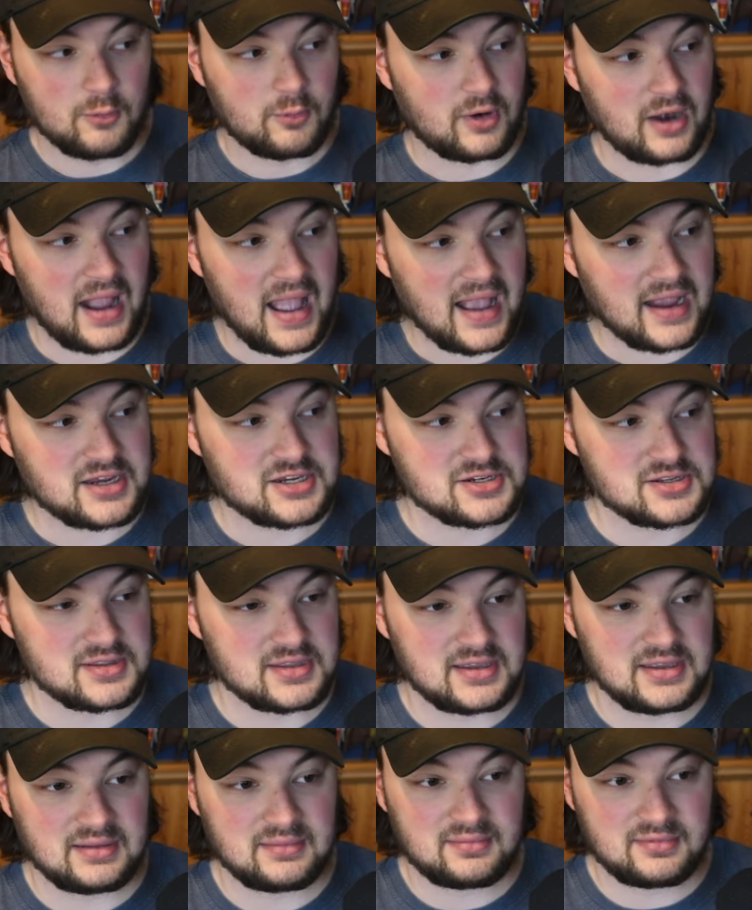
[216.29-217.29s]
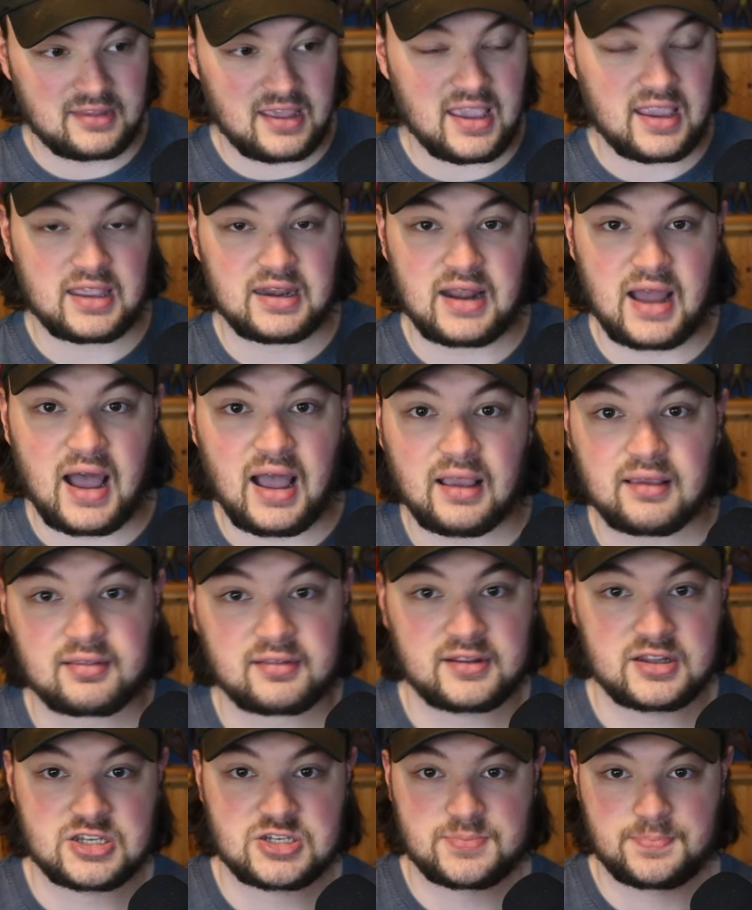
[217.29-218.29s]
were actually taken
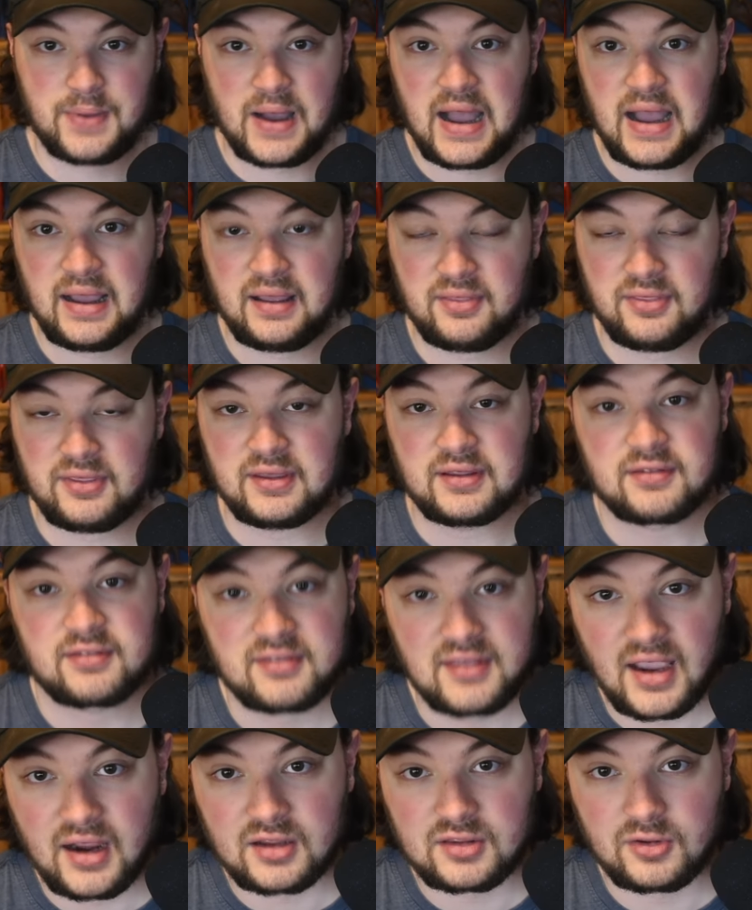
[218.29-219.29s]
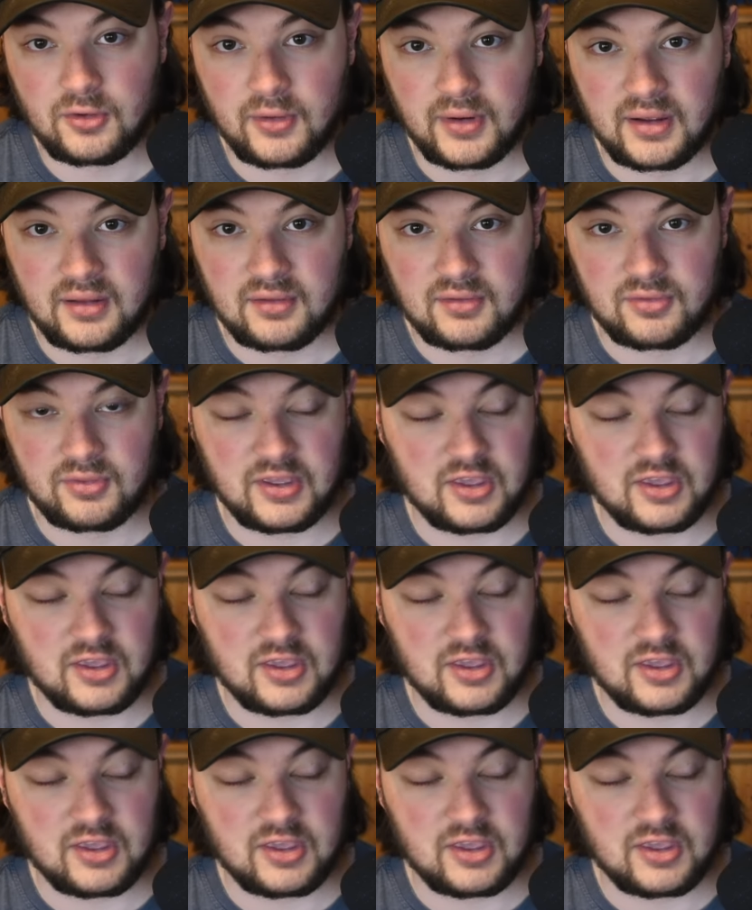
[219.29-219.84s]
hostage by the insectoids.